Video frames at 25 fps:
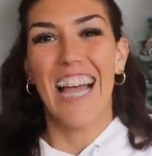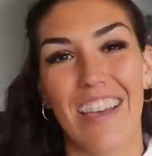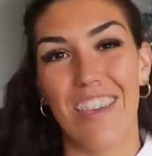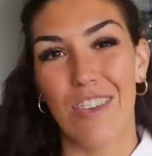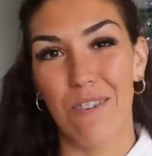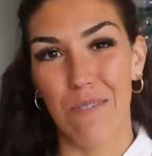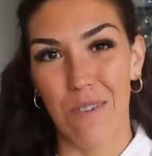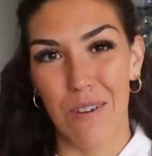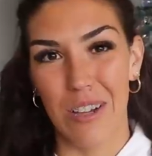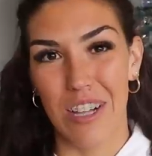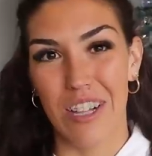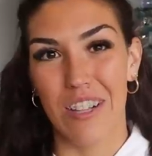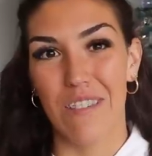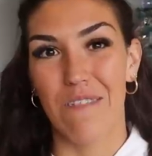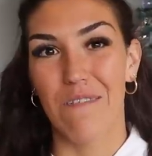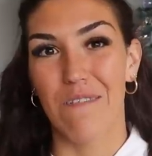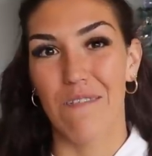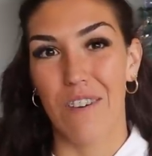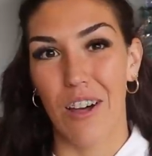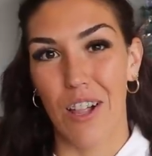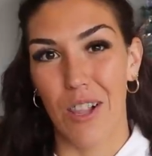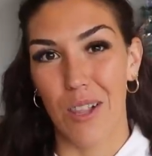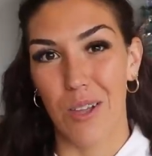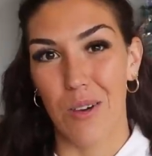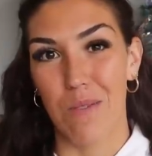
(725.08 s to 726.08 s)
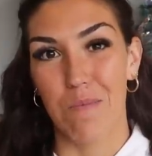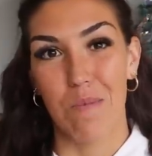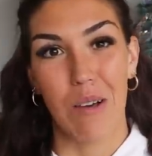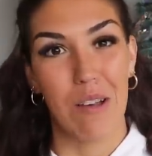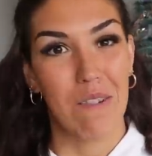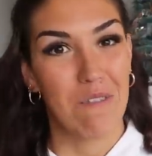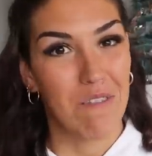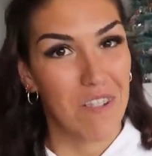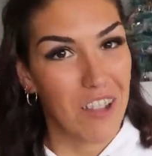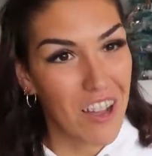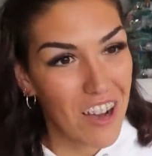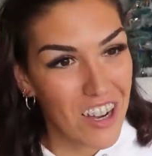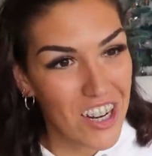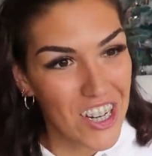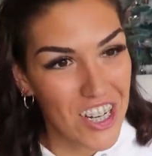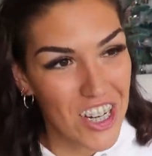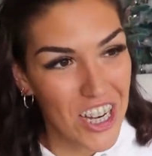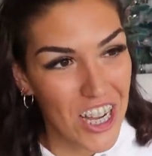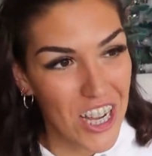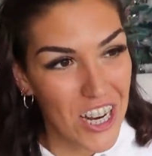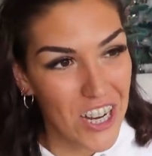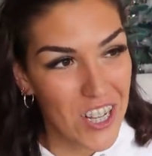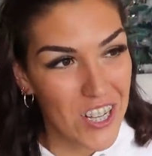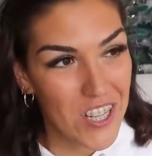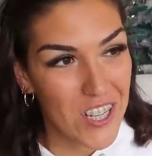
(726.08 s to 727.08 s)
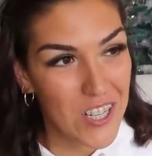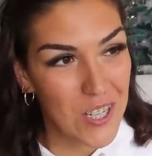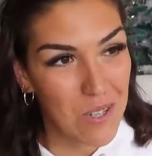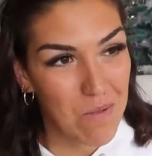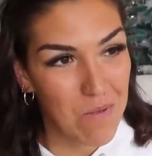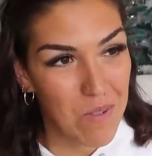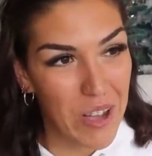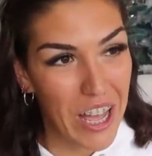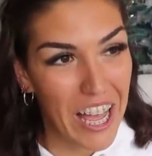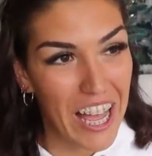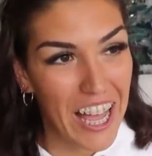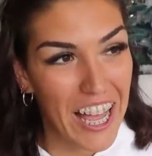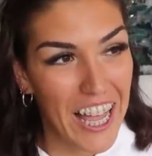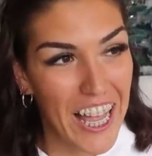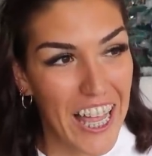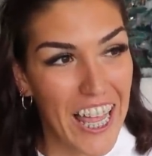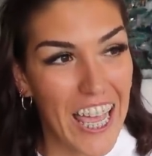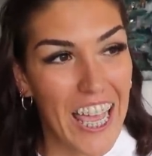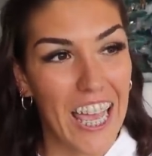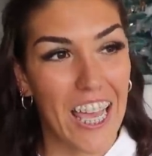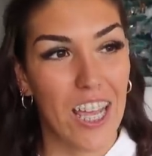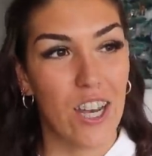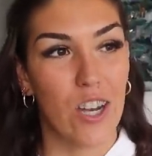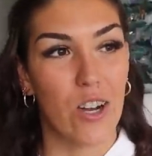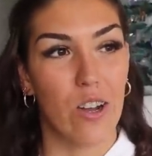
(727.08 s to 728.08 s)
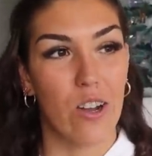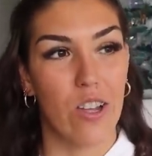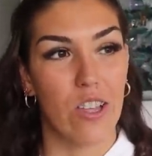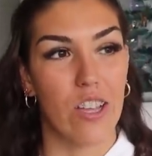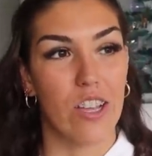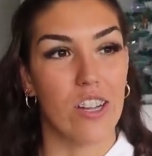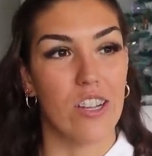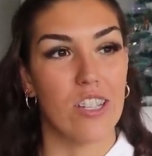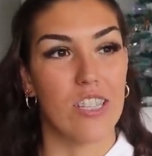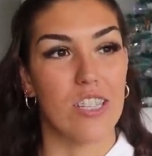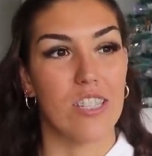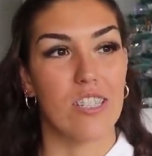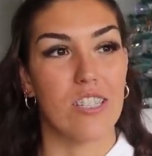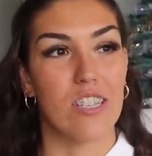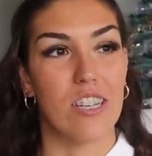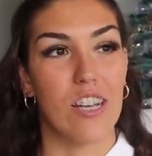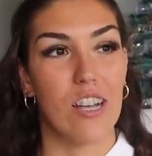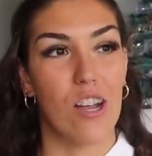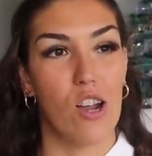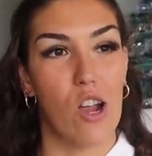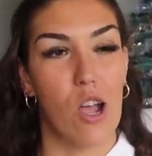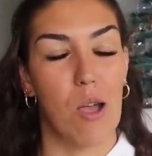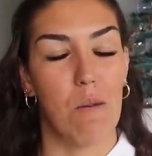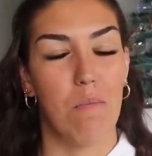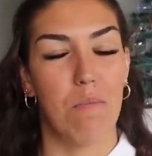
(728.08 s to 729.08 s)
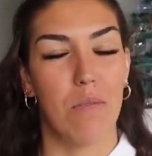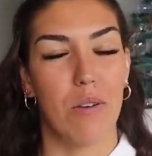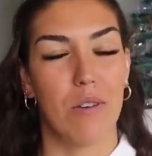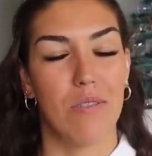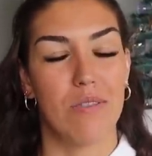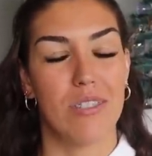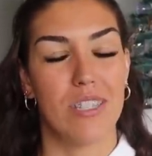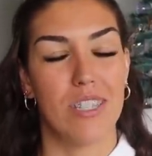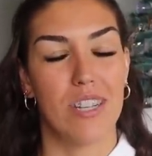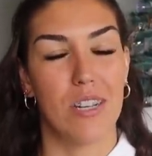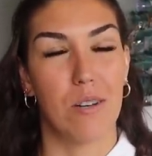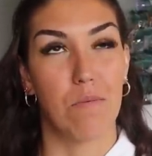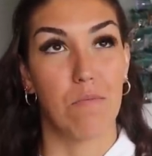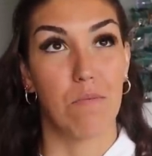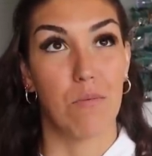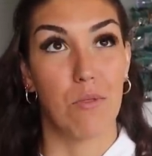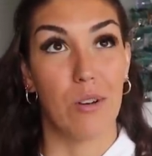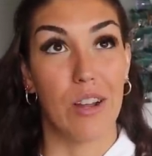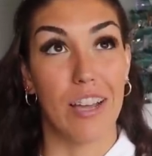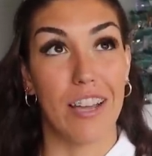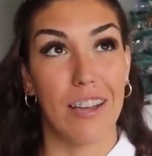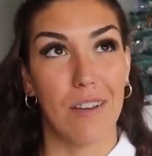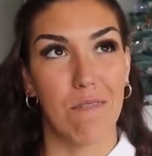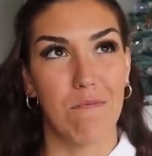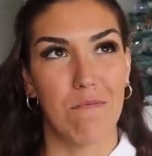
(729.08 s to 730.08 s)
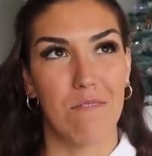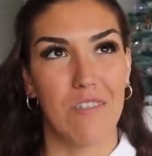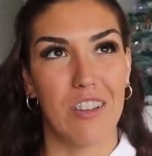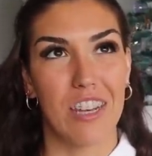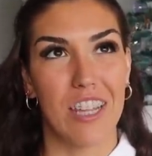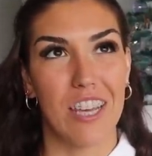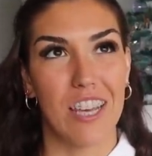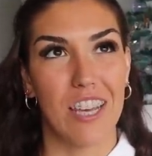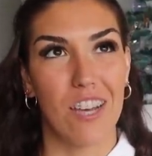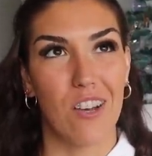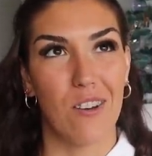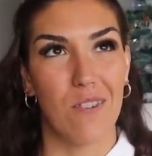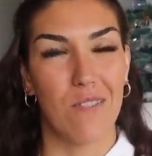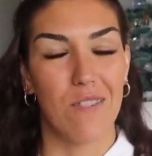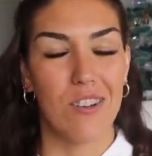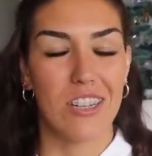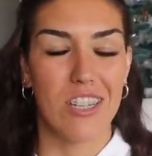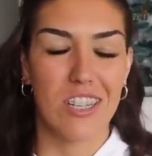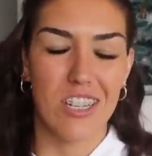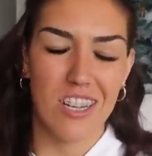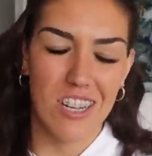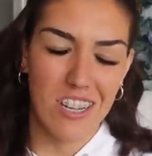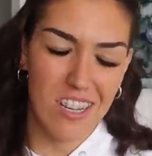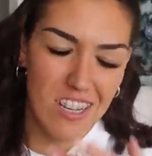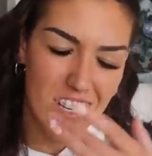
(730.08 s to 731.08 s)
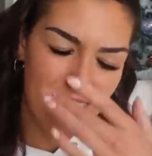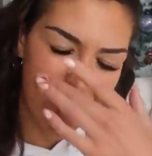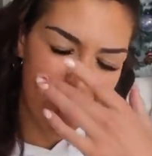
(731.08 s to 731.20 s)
you will follow my vlog channel as well. And earlier this year I posted a breakup video, which